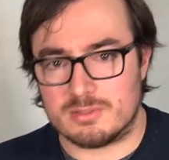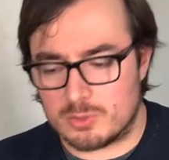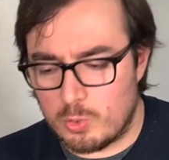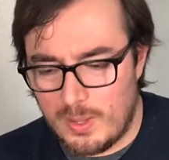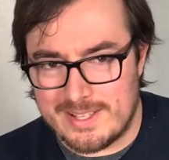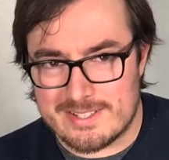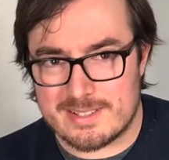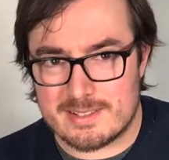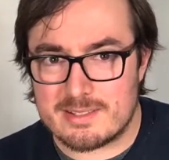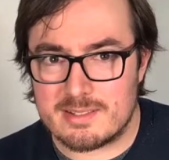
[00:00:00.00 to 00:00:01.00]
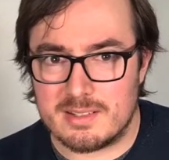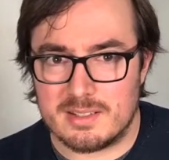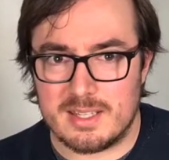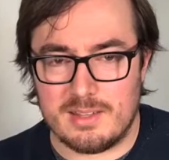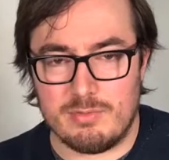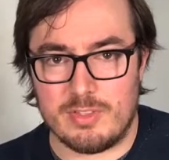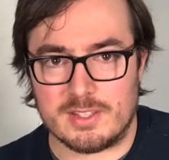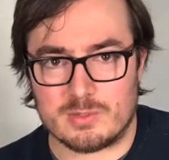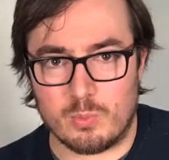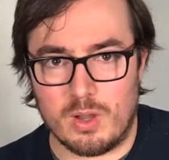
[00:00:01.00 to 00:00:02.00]
quests in
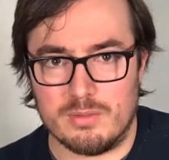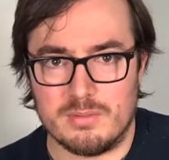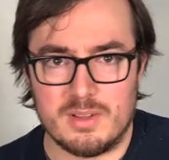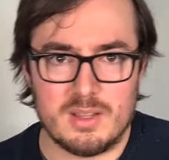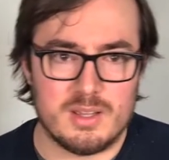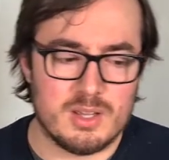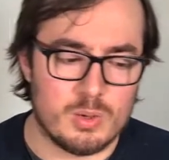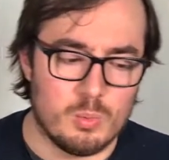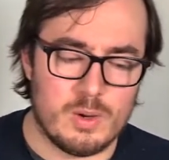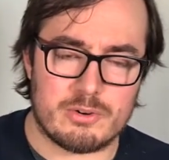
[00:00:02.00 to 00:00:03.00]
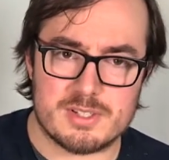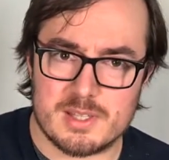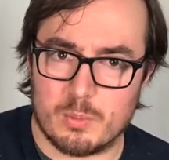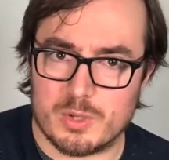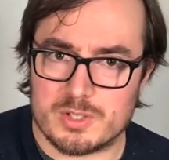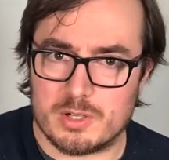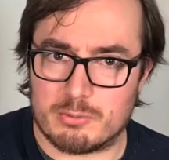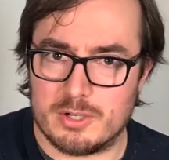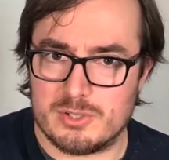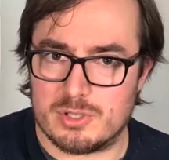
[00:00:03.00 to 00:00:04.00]
this one, whereas there wasn't
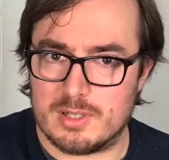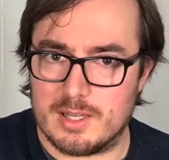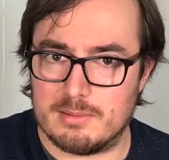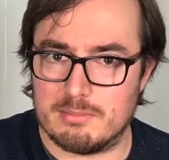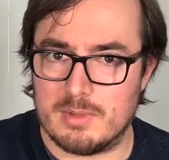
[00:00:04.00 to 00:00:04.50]
originally.